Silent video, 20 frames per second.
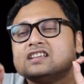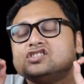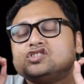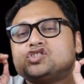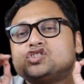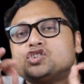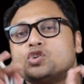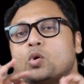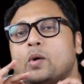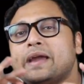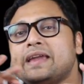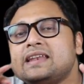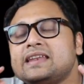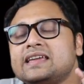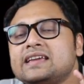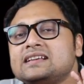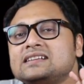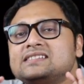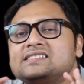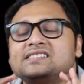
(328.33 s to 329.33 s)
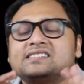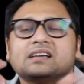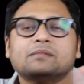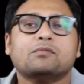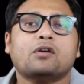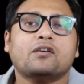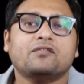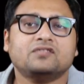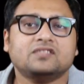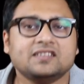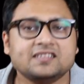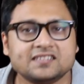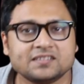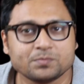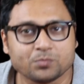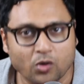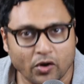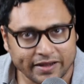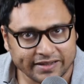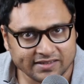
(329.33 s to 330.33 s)
joining some of these
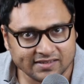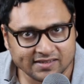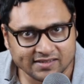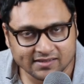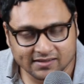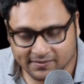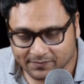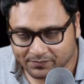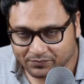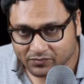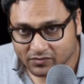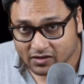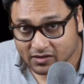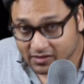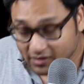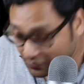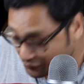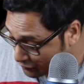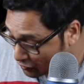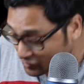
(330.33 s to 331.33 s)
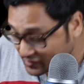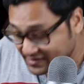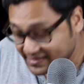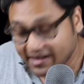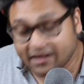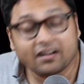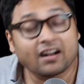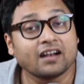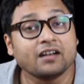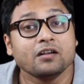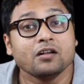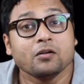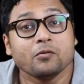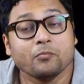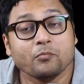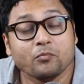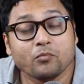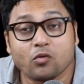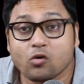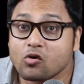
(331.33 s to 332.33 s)
points. Of course, there are
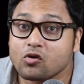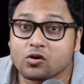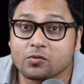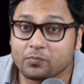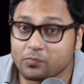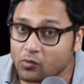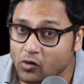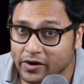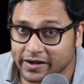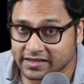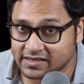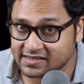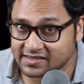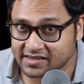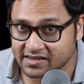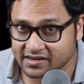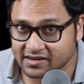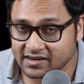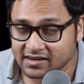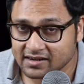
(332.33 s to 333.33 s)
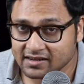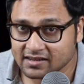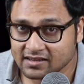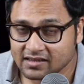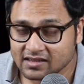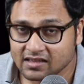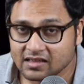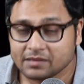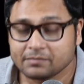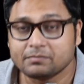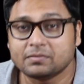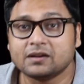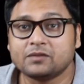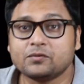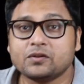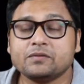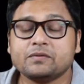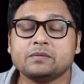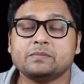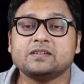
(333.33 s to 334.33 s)
more points here, but
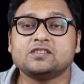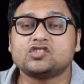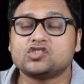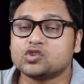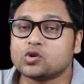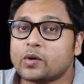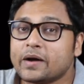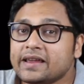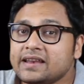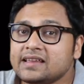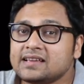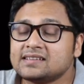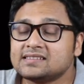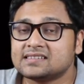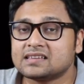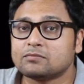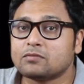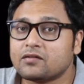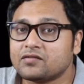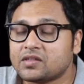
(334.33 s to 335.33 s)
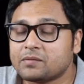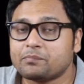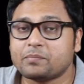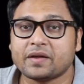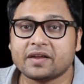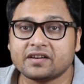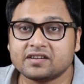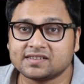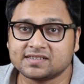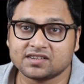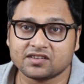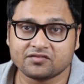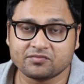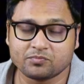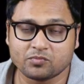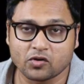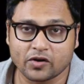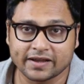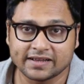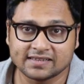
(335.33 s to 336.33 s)
we will be joining some of the pairs of
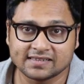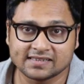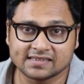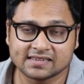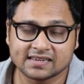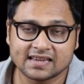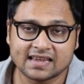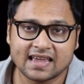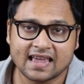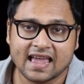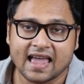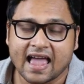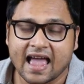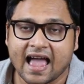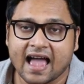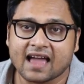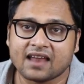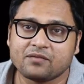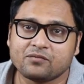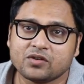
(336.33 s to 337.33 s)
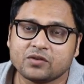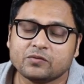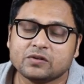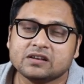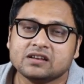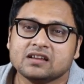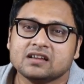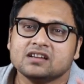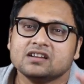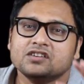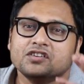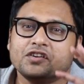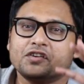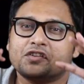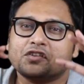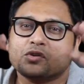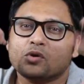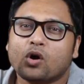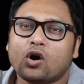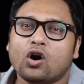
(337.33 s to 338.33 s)
points and we will
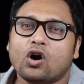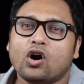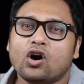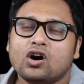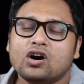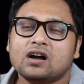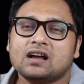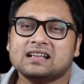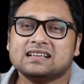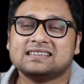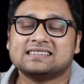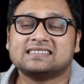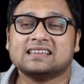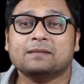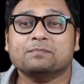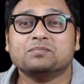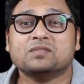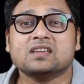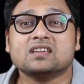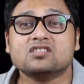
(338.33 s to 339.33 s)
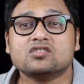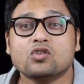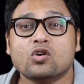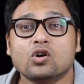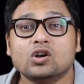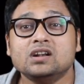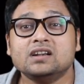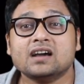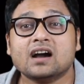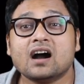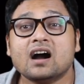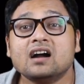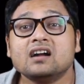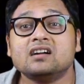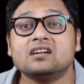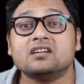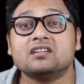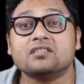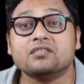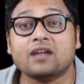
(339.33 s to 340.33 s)
draw something called a
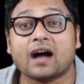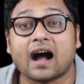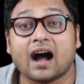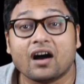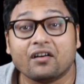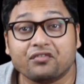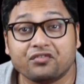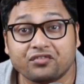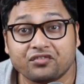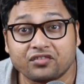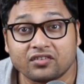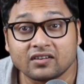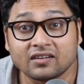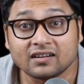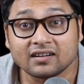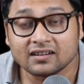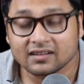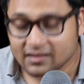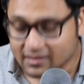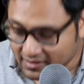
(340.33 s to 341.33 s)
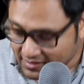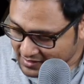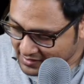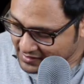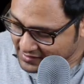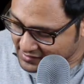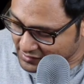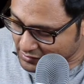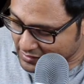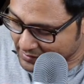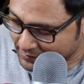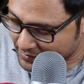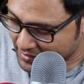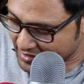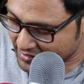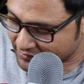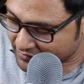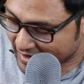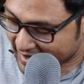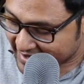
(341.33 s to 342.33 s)
graph. So let
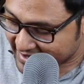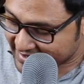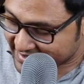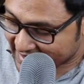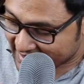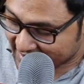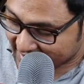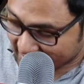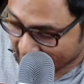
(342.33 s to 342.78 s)
me write that